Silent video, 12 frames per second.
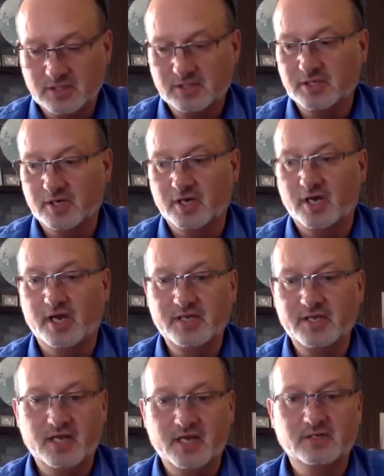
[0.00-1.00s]

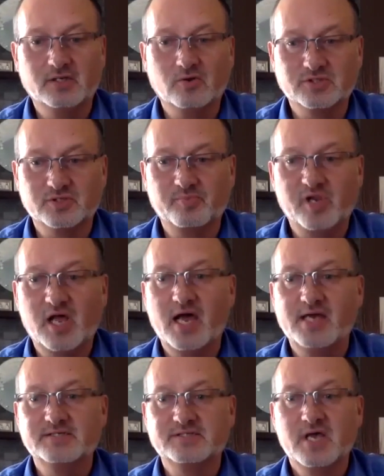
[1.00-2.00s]
again, low
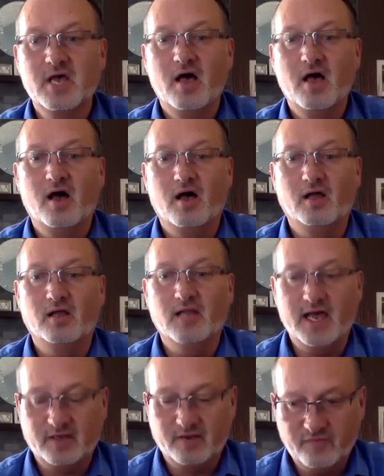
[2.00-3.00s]
supplies,
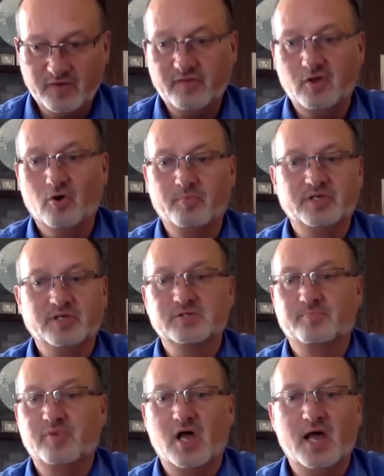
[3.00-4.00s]
lack of Ethiopian
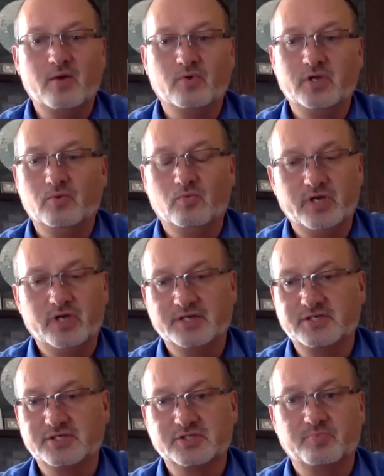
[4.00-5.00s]
supply, we
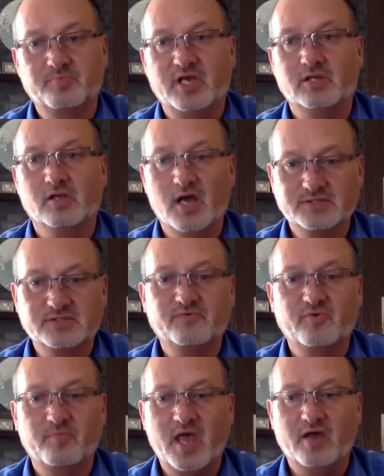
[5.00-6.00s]
anticipate lots of
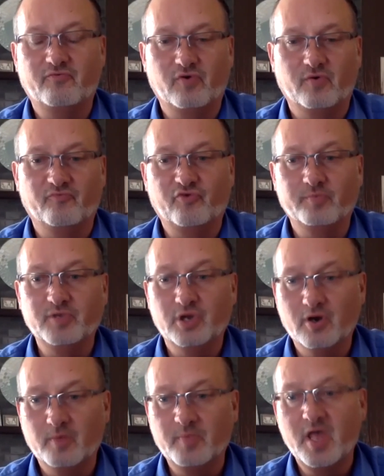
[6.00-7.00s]
demand from
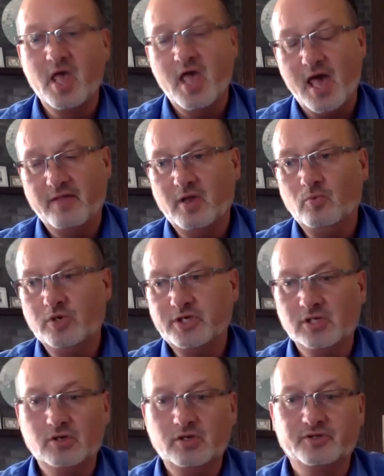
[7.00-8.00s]
Europe. And then when you
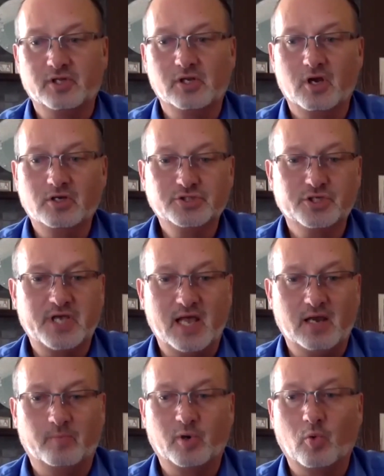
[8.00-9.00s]
look at the larger
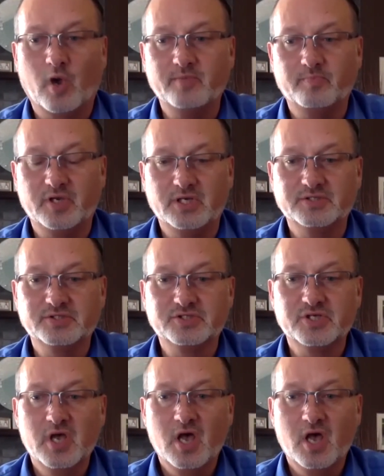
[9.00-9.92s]
caliber white beans,